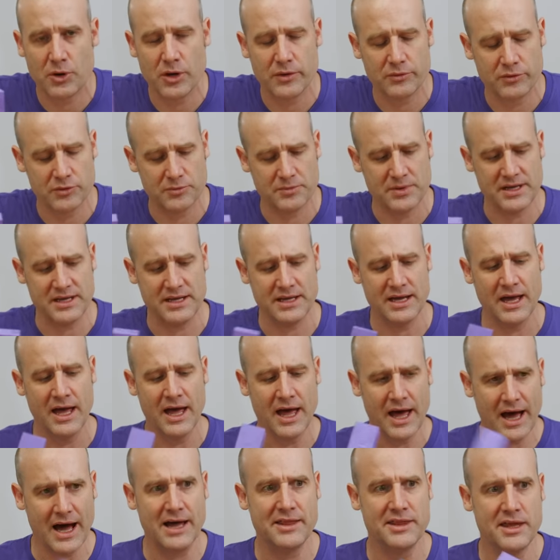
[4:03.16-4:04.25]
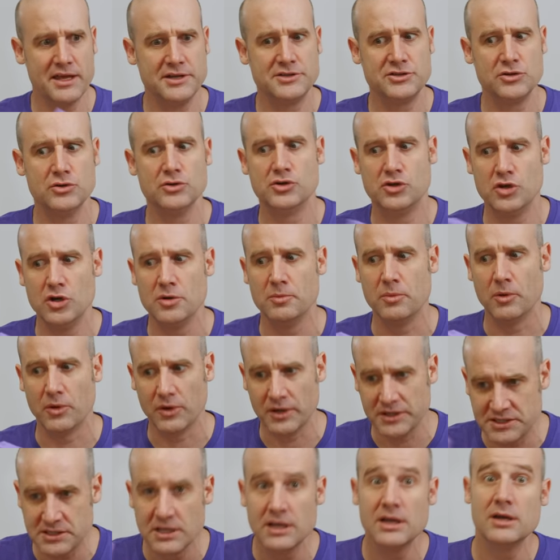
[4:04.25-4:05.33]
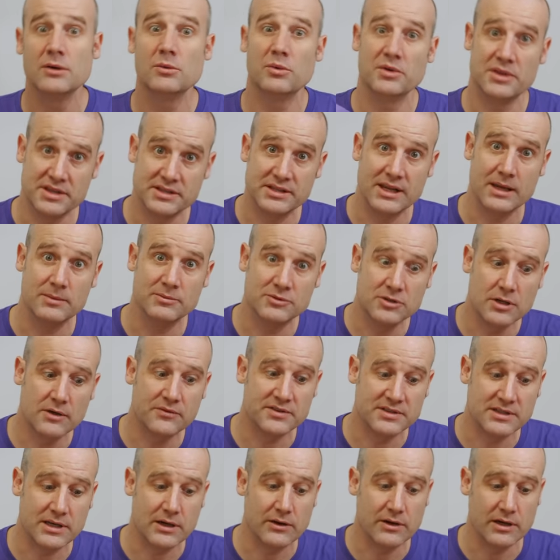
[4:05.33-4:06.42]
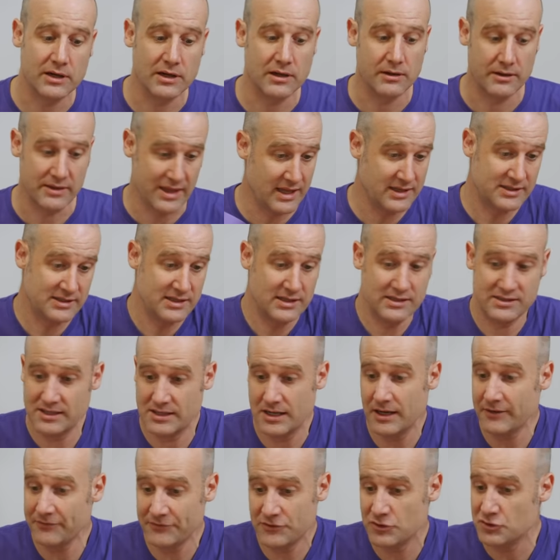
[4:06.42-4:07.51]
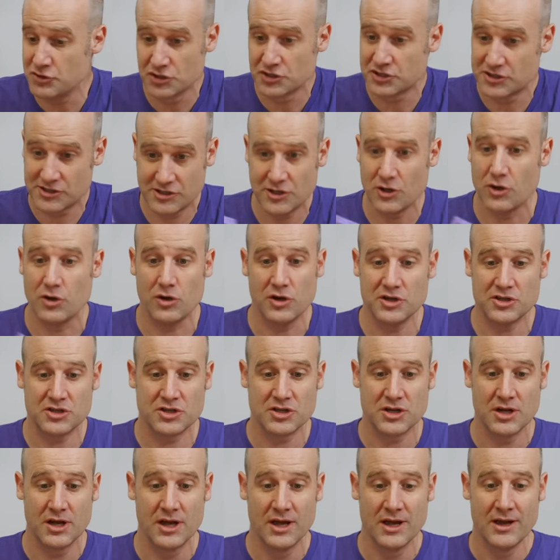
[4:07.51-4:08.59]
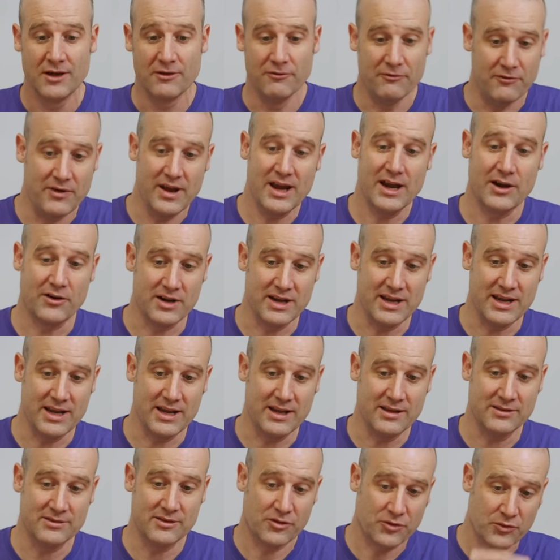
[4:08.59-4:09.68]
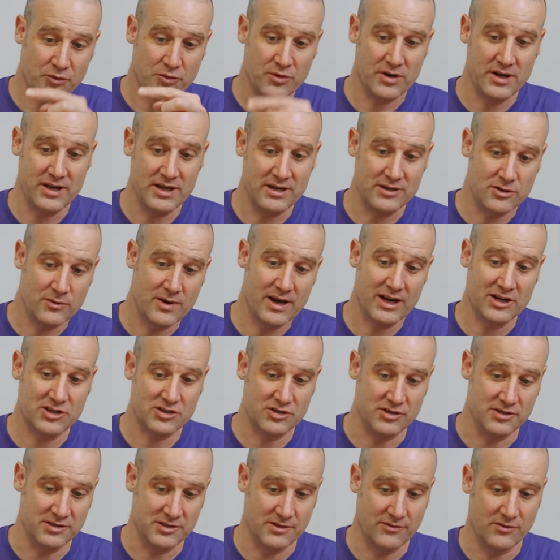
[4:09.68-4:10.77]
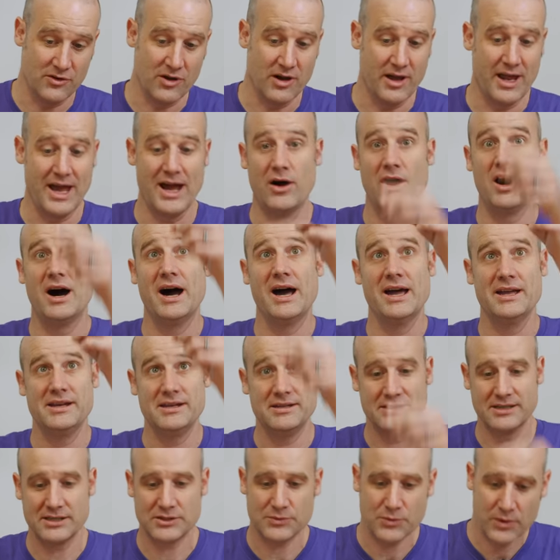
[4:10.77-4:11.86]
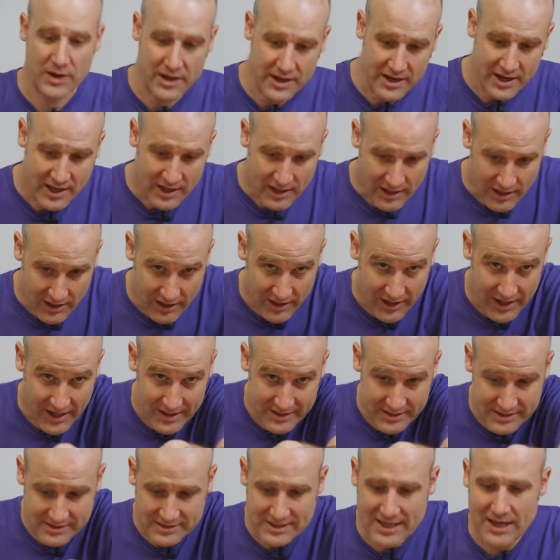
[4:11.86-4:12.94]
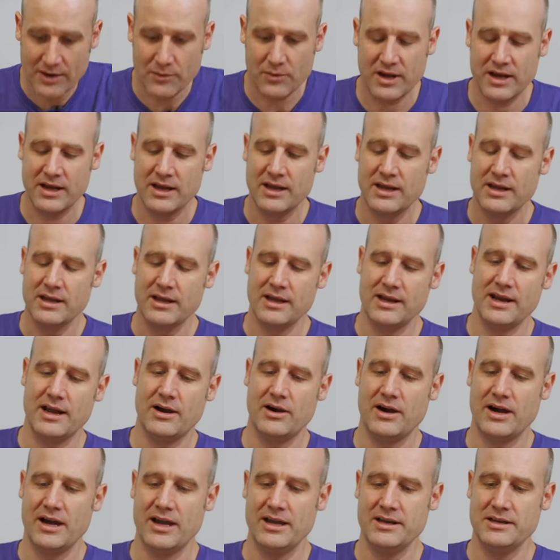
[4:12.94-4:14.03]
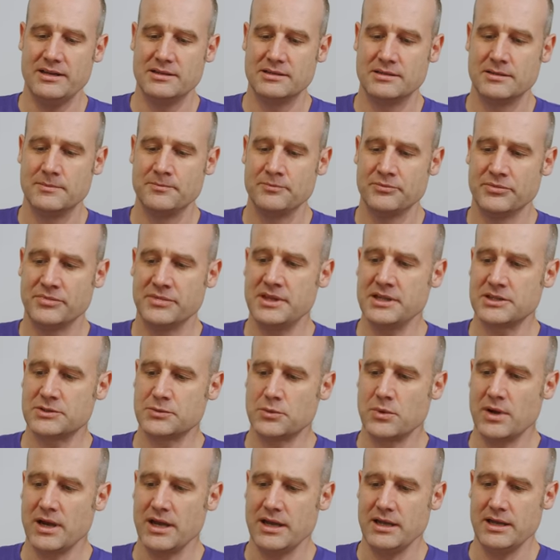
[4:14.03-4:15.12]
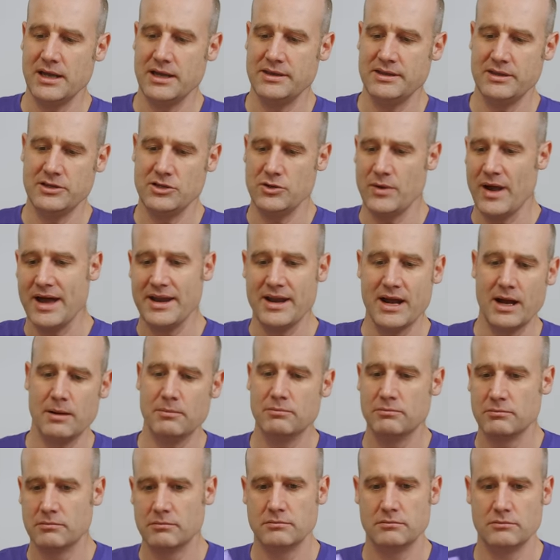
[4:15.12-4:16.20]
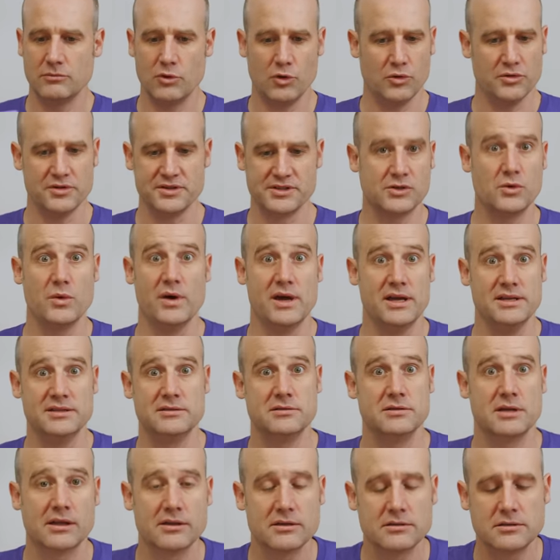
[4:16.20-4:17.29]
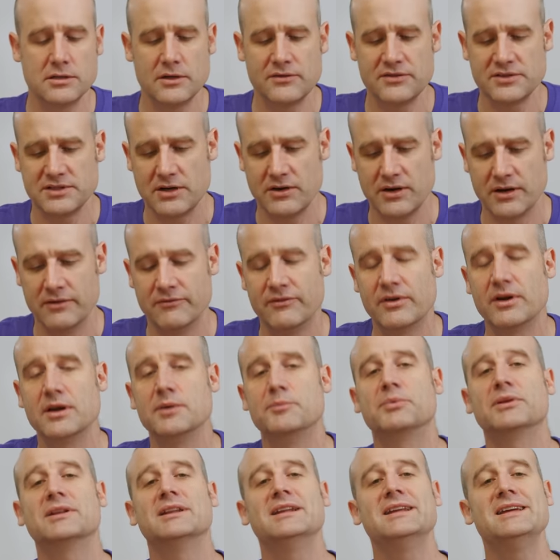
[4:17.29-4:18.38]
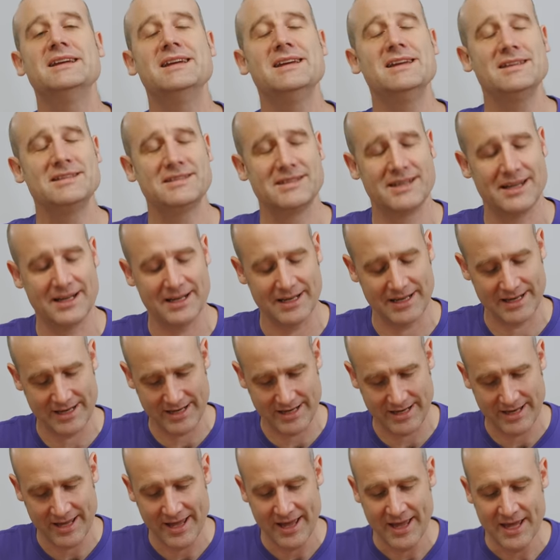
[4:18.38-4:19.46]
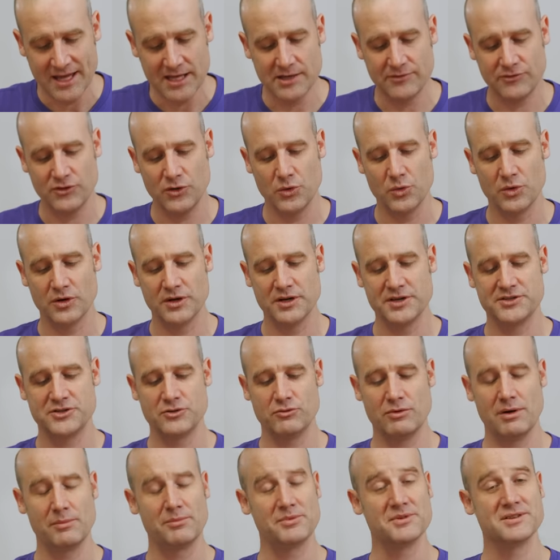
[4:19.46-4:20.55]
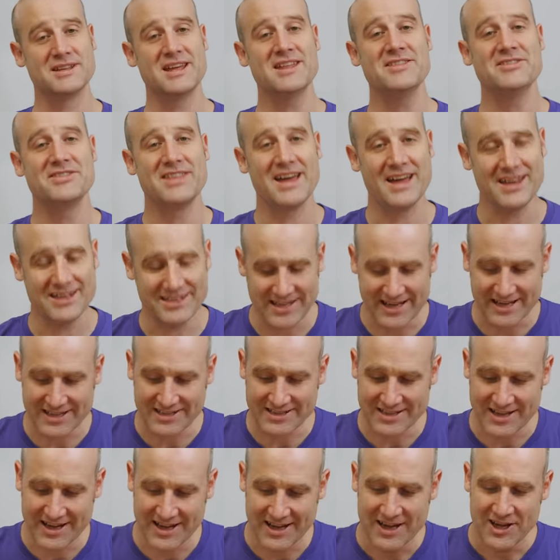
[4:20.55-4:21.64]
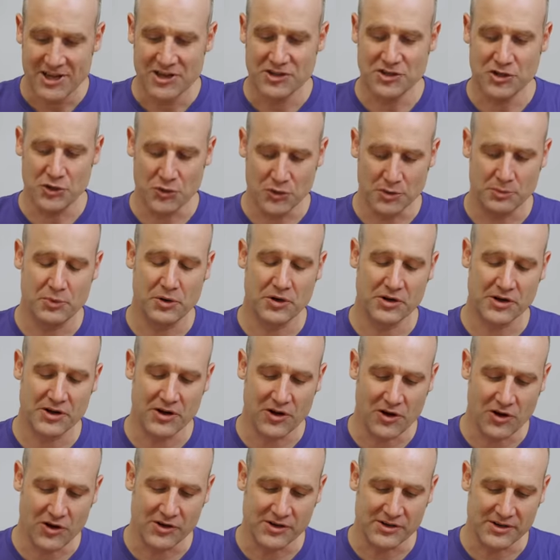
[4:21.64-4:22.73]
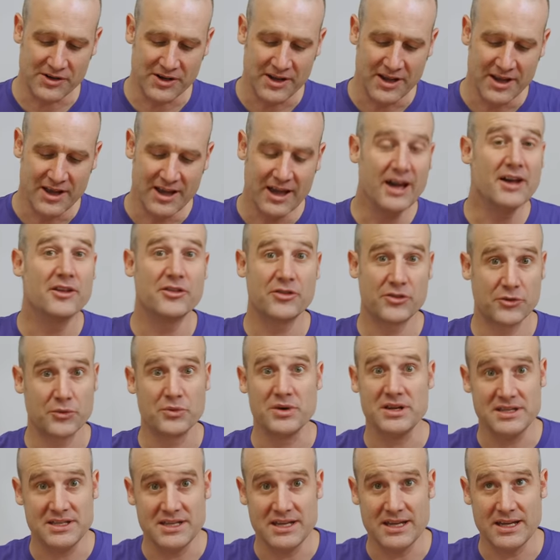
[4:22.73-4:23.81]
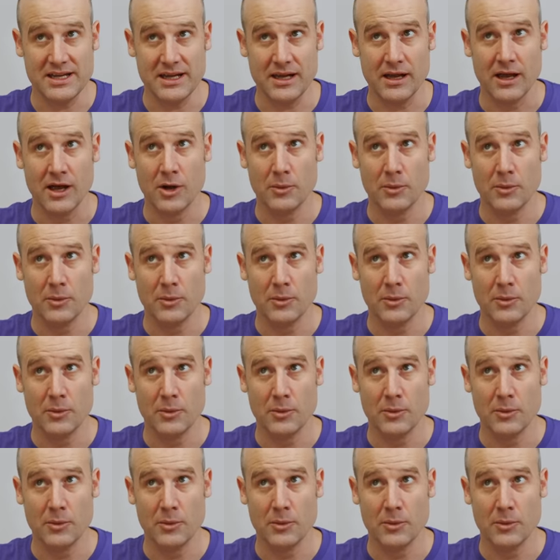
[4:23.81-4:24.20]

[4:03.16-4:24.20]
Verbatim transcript: point would be, are there two cuboids with the same surface area? And that's easy enough. You just search varying the three directions. You've got how high it is this way, how high it is that way, and how high it is this way. And then you add up all the squares and you get the surface area. And very pleasingly, if you wanted to represent that data, you would put it on a 3D